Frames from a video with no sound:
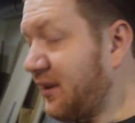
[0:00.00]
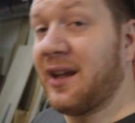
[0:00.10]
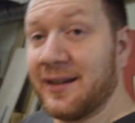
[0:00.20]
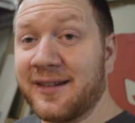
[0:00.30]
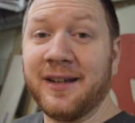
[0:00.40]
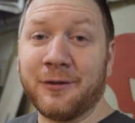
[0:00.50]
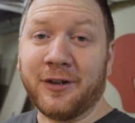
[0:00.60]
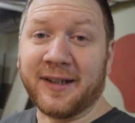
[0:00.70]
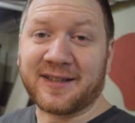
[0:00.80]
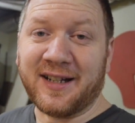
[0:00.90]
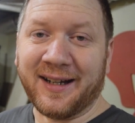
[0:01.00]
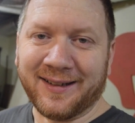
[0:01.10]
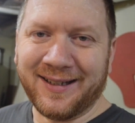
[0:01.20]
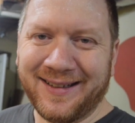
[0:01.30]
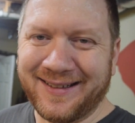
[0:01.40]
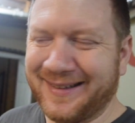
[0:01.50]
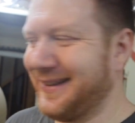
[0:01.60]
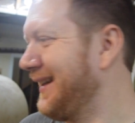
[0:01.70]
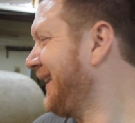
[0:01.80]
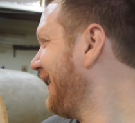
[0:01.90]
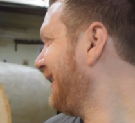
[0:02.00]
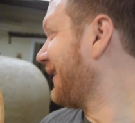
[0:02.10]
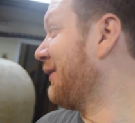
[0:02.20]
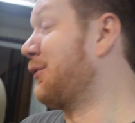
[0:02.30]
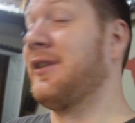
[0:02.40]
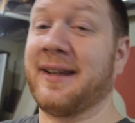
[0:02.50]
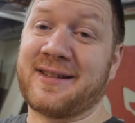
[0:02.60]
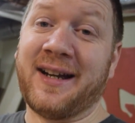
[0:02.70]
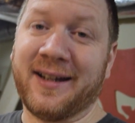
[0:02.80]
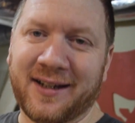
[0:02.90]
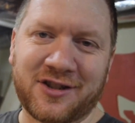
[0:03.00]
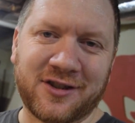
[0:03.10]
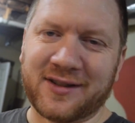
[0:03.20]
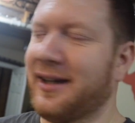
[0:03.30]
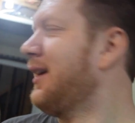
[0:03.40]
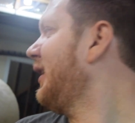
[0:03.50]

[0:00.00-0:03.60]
it's getting really excited. getting really exciting, I should say.